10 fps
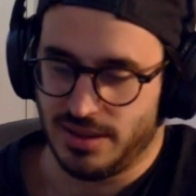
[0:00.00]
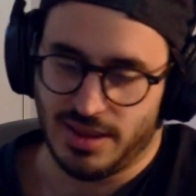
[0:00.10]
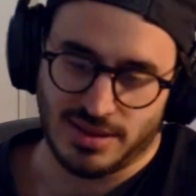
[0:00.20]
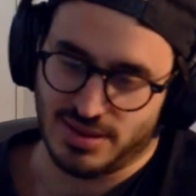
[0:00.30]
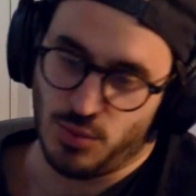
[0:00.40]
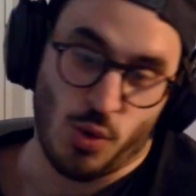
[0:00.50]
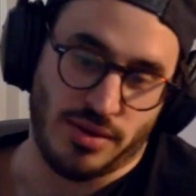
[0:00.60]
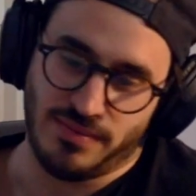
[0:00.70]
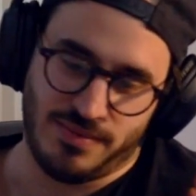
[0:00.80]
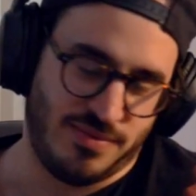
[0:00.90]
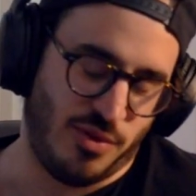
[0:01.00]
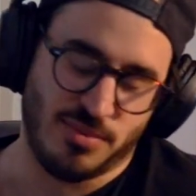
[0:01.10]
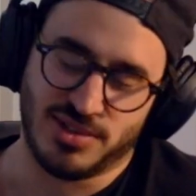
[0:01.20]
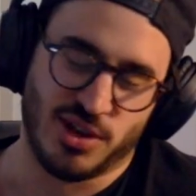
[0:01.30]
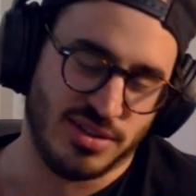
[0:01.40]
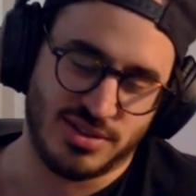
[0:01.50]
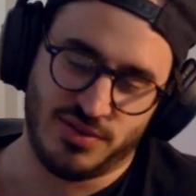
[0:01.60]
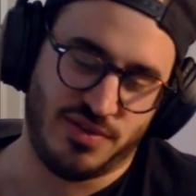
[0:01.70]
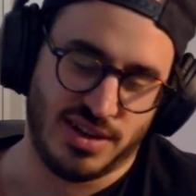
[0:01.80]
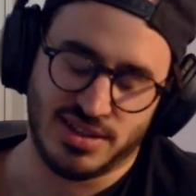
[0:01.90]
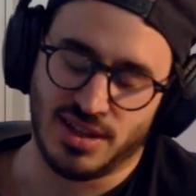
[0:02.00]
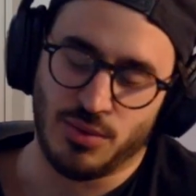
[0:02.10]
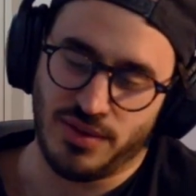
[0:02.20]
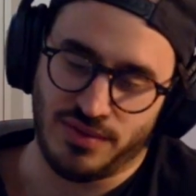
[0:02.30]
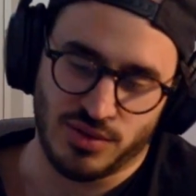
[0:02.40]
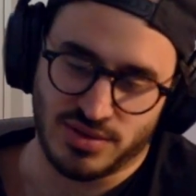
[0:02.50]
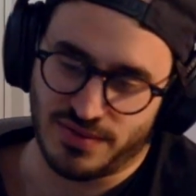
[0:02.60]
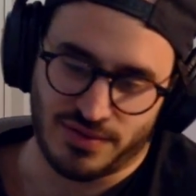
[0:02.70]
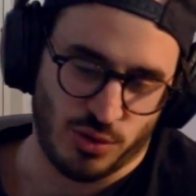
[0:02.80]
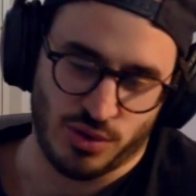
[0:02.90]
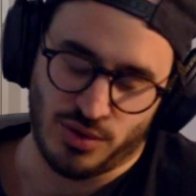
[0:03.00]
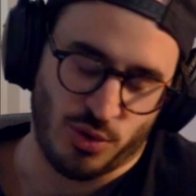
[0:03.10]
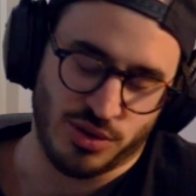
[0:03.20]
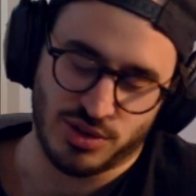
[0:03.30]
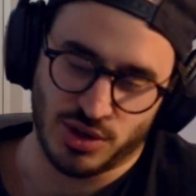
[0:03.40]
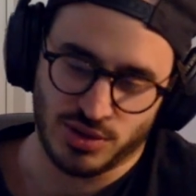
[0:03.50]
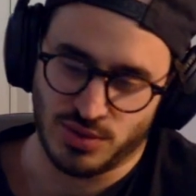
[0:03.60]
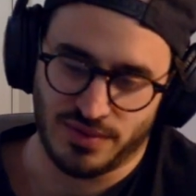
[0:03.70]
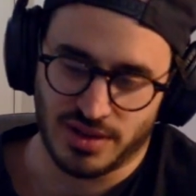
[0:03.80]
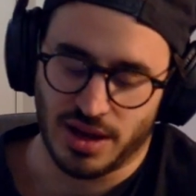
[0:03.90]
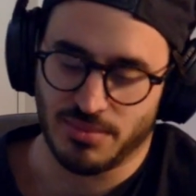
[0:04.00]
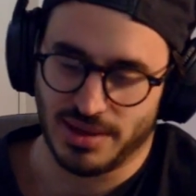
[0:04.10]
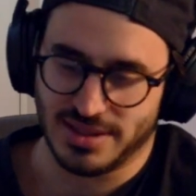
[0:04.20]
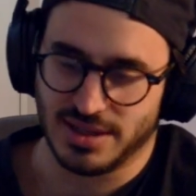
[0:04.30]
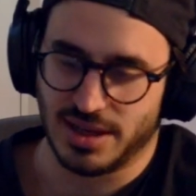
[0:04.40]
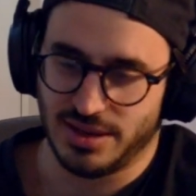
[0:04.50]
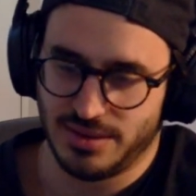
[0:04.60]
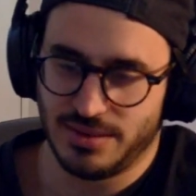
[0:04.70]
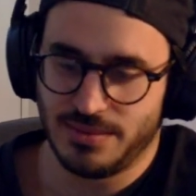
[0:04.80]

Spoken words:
That's the one from start to finish that we've used for all the shows we've done, basically.